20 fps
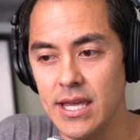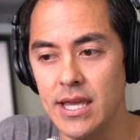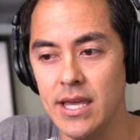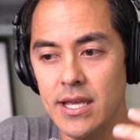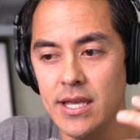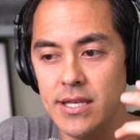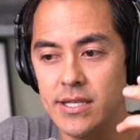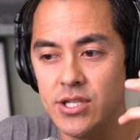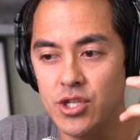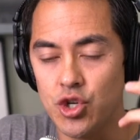
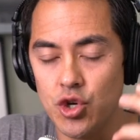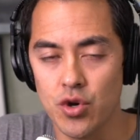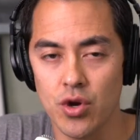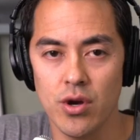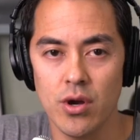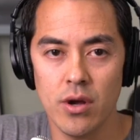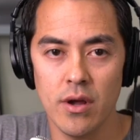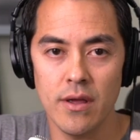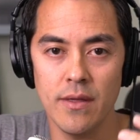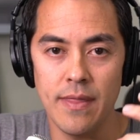is
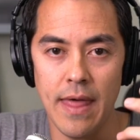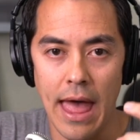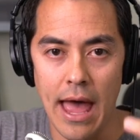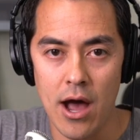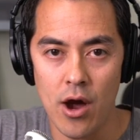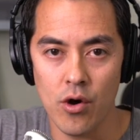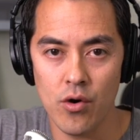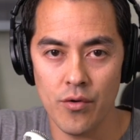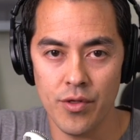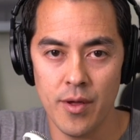triggering the
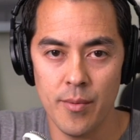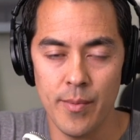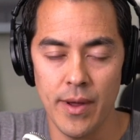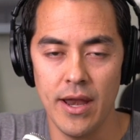algorithm